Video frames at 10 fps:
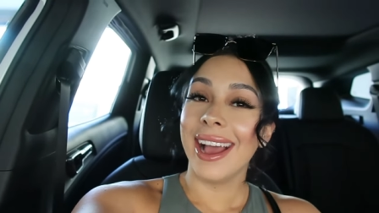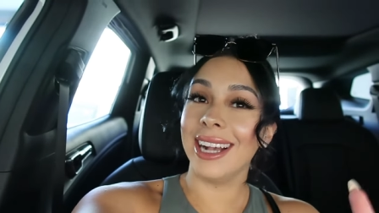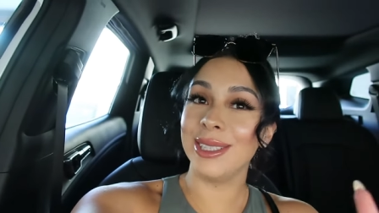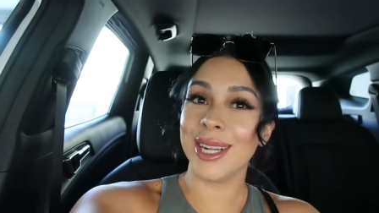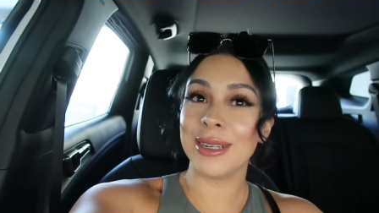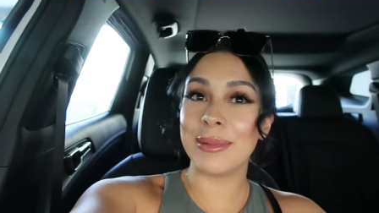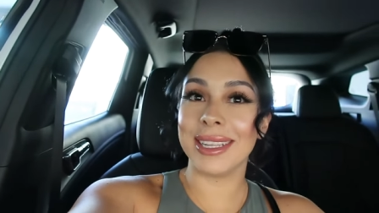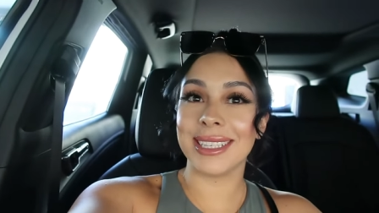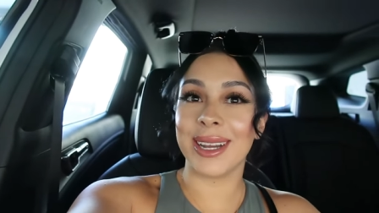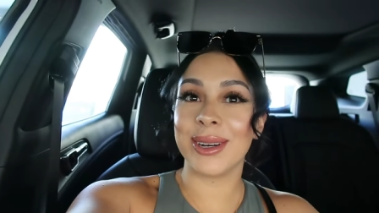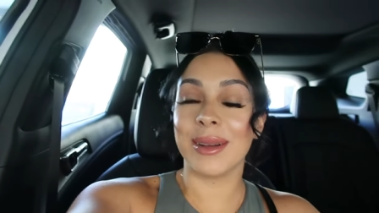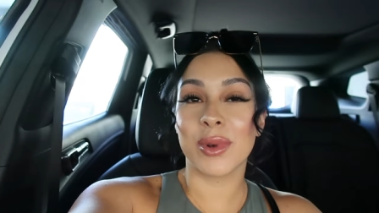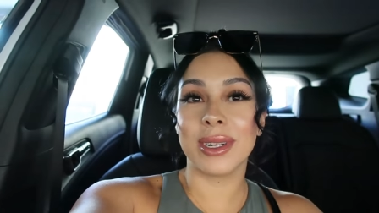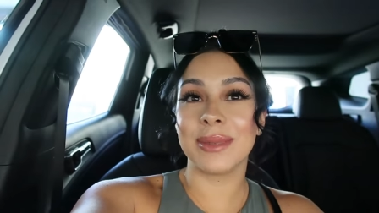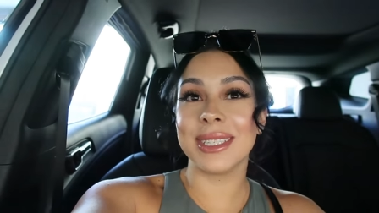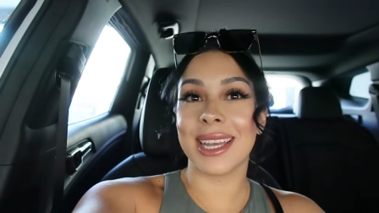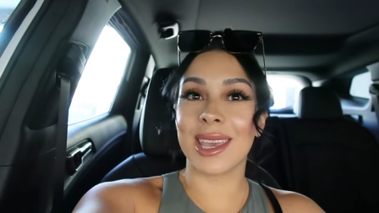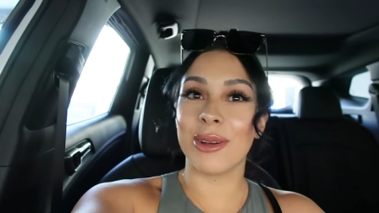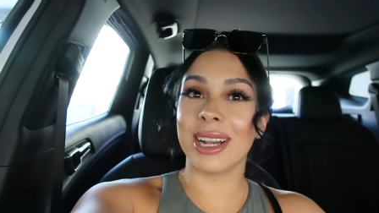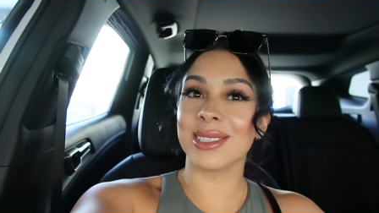as you guys read by the title I'm going to be
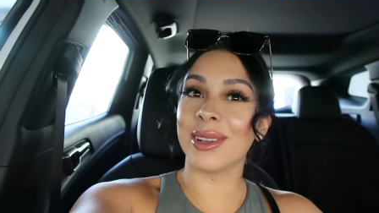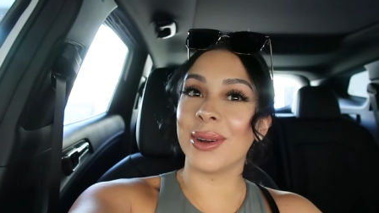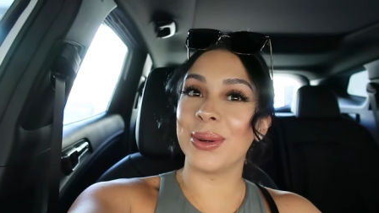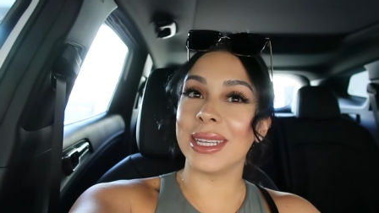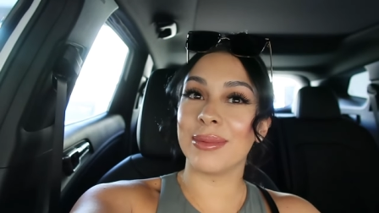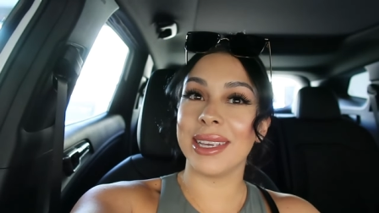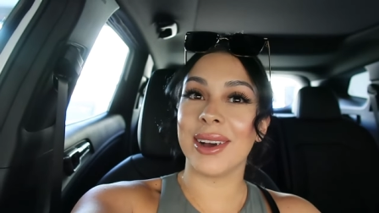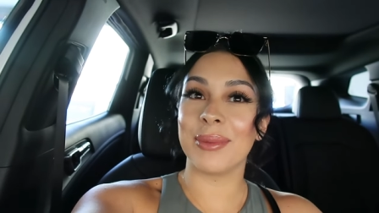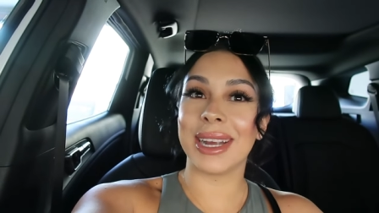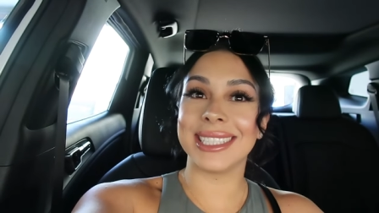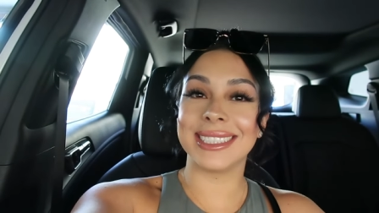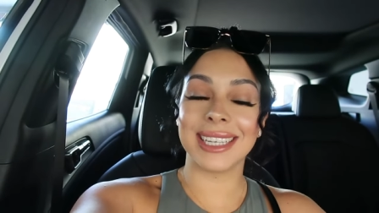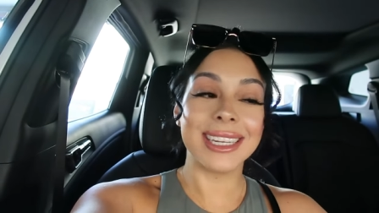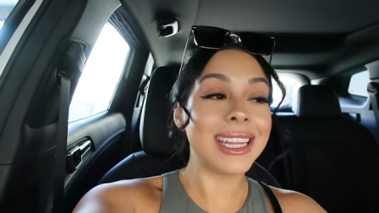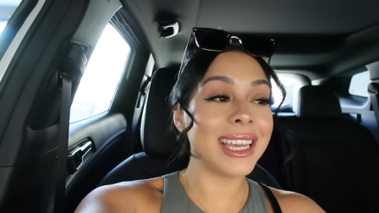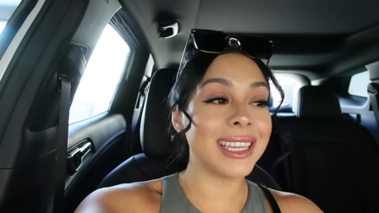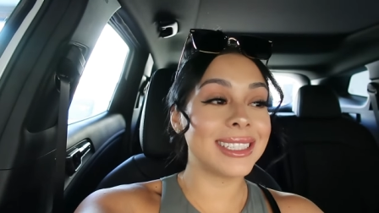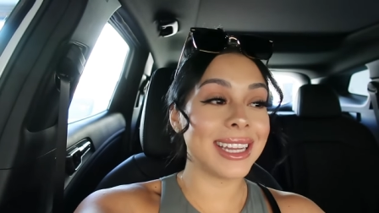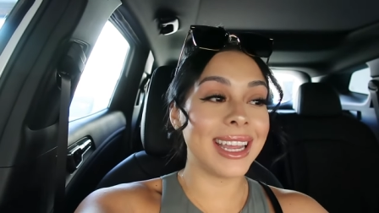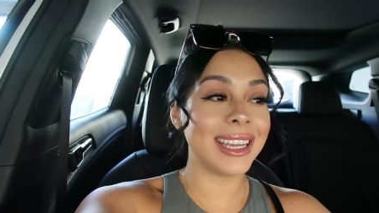taking you guys along with me on my Sunday
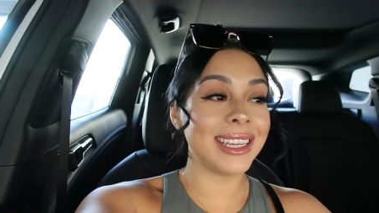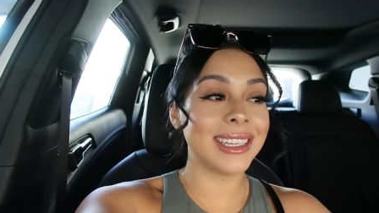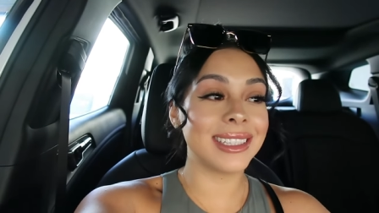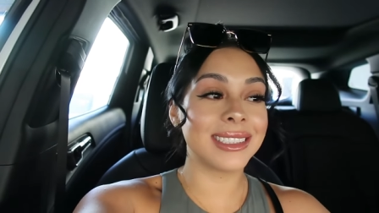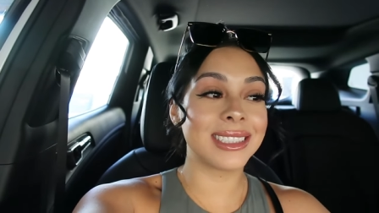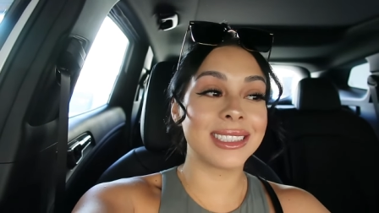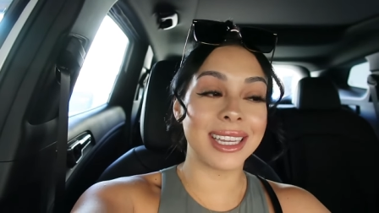today is